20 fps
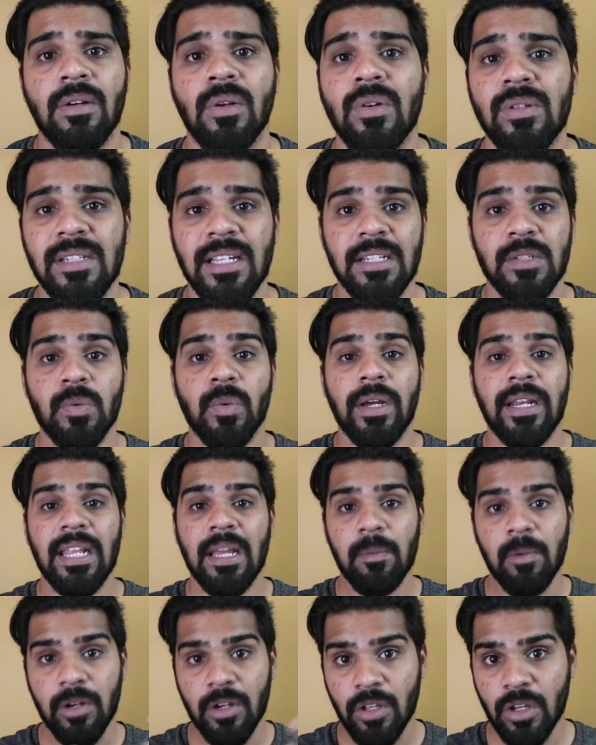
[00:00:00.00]
Don't just worry
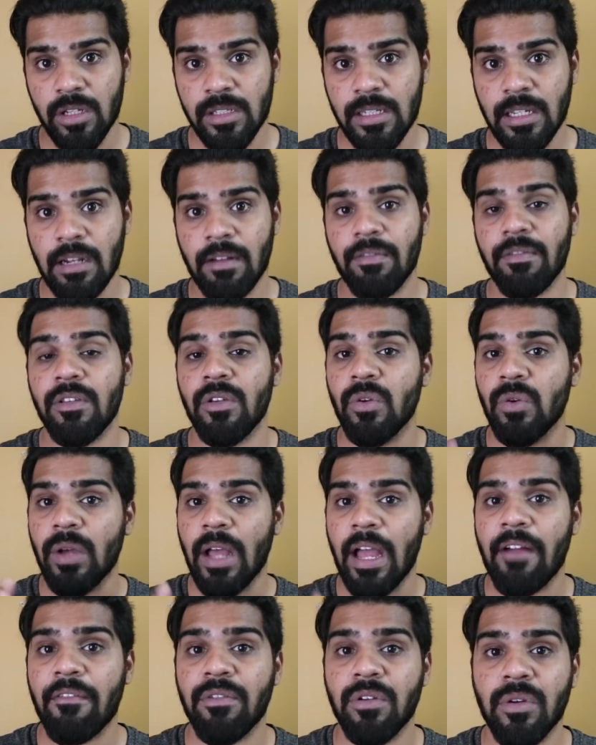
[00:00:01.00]
about yourself. You
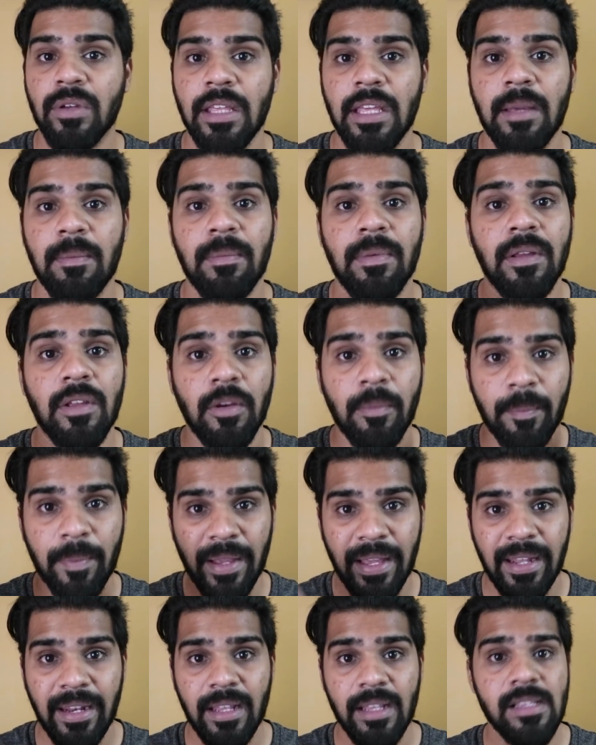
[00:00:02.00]
have to keep your
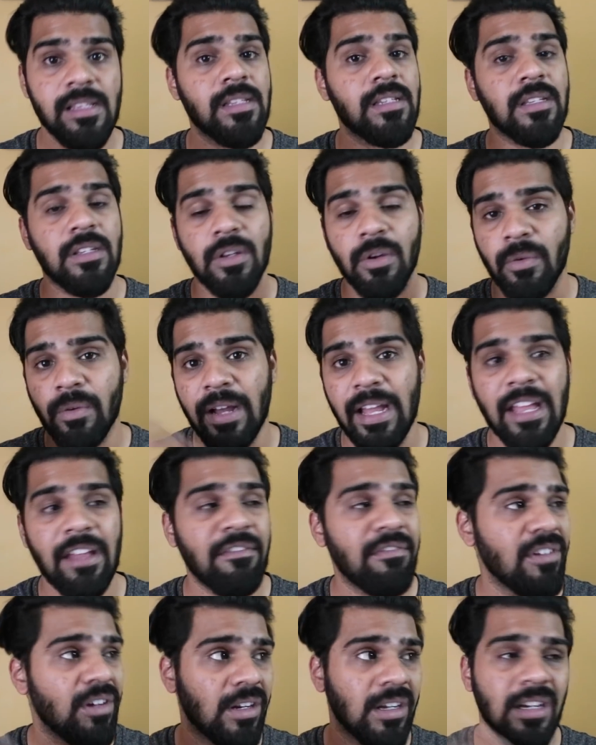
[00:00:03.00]
parents, your
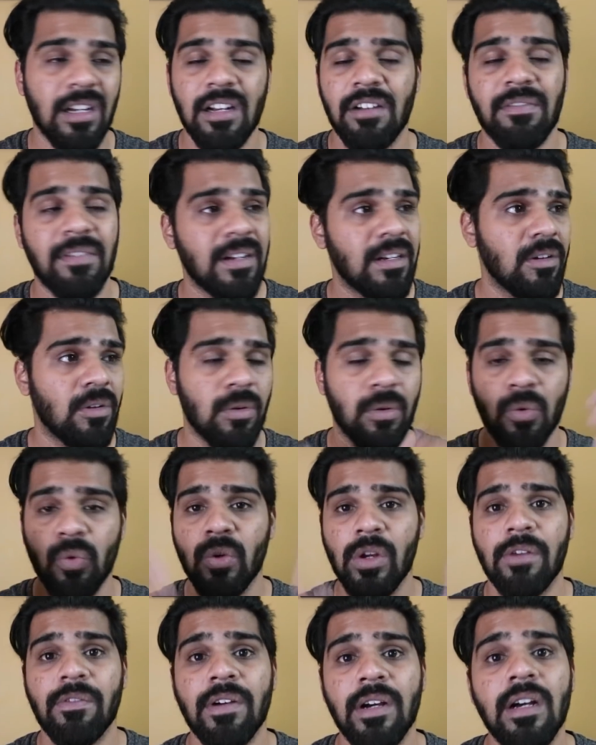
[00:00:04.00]
wife, your girlfriend or
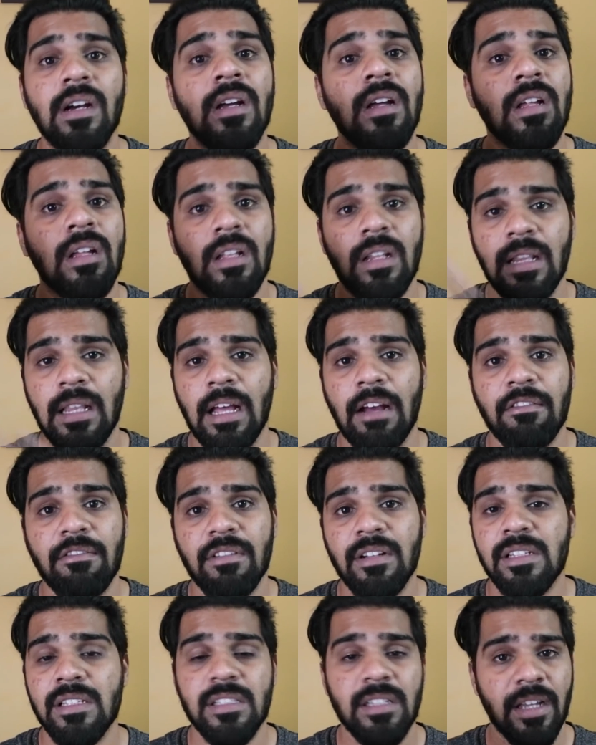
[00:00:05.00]
whoever, loved
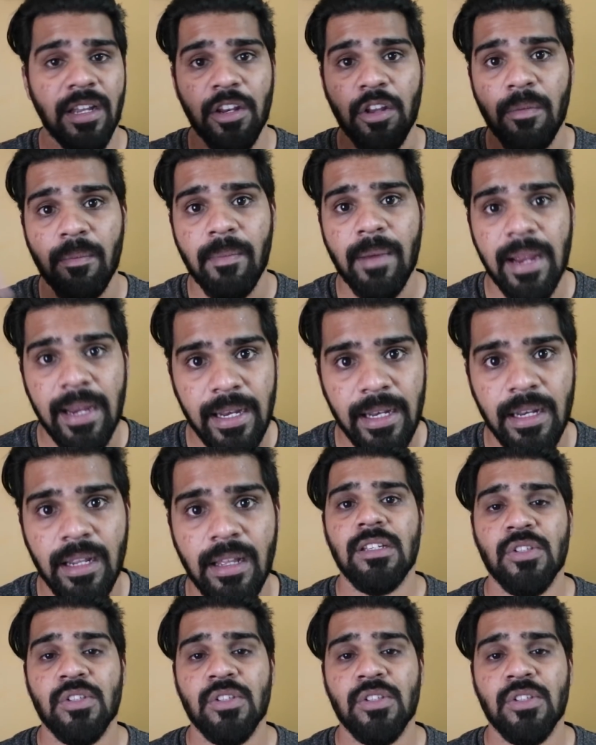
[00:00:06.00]
ones in your mind.